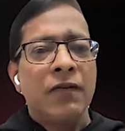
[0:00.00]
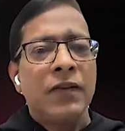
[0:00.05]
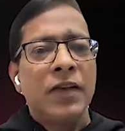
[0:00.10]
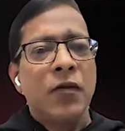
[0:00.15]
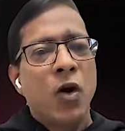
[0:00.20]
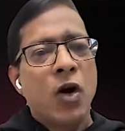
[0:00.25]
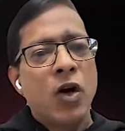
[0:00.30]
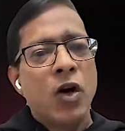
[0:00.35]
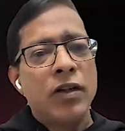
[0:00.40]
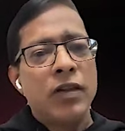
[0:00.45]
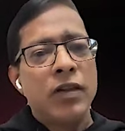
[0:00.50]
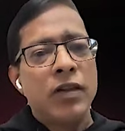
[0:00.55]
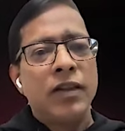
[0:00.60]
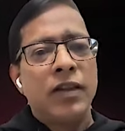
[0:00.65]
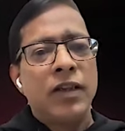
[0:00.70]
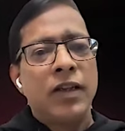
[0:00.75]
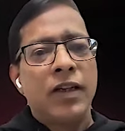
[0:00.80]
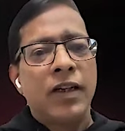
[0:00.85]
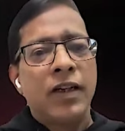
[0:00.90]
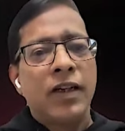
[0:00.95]
If they
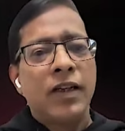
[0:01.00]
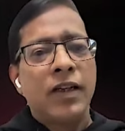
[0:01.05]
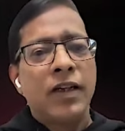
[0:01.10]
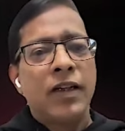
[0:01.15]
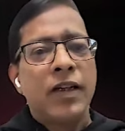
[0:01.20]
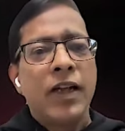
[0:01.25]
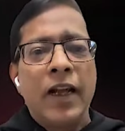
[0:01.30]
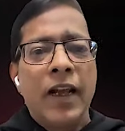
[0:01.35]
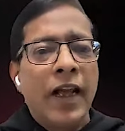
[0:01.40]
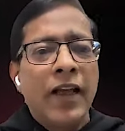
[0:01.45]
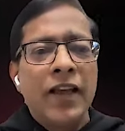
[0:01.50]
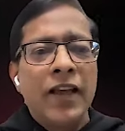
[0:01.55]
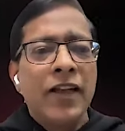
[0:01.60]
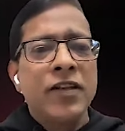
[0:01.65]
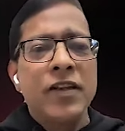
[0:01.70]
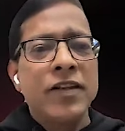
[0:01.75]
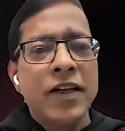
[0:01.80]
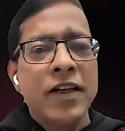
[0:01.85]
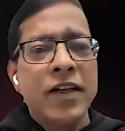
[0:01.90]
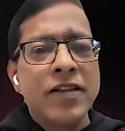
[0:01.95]
want, like
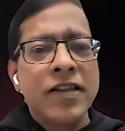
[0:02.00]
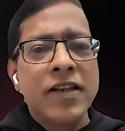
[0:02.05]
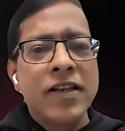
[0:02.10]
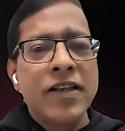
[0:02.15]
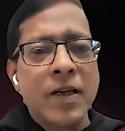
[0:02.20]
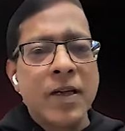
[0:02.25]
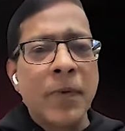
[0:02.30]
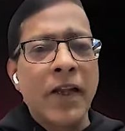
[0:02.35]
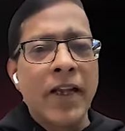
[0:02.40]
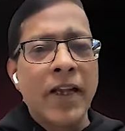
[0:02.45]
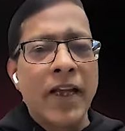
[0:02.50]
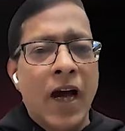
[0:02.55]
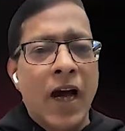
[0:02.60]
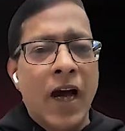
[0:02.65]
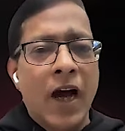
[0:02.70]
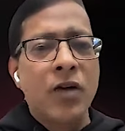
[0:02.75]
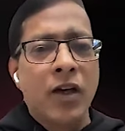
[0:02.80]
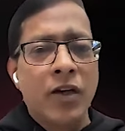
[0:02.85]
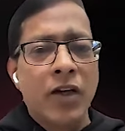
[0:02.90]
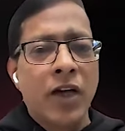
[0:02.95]
it's typically
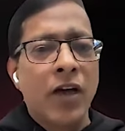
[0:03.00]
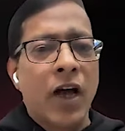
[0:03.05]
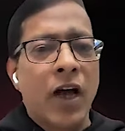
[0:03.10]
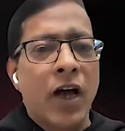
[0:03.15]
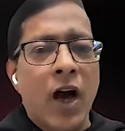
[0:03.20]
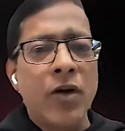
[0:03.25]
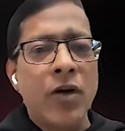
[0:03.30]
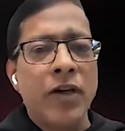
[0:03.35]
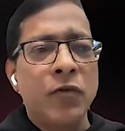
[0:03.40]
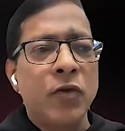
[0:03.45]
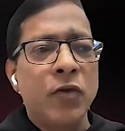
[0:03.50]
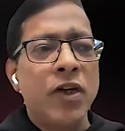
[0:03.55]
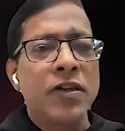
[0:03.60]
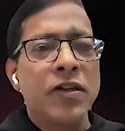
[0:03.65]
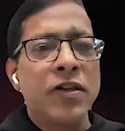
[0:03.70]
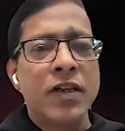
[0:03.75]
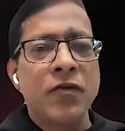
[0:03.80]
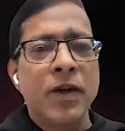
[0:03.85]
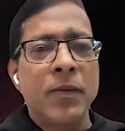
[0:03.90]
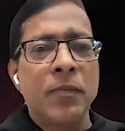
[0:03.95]
how it
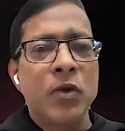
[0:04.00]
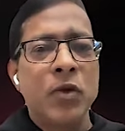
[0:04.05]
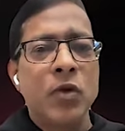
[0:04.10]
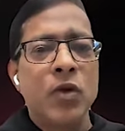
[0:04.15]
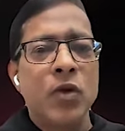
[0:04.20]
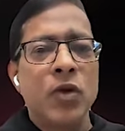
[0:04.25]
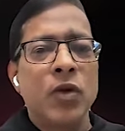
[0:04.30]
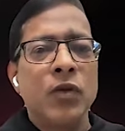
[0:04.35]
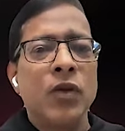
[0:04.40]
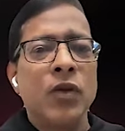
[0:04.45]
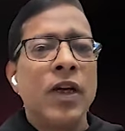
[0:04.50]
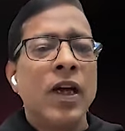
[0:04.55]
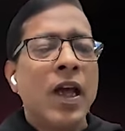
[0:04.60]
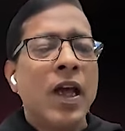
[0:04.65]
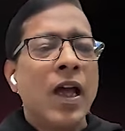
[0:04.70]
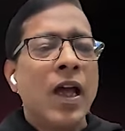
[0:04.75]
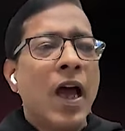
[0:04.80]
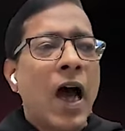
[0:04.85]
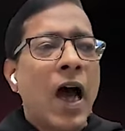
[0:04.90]
works in Web 2,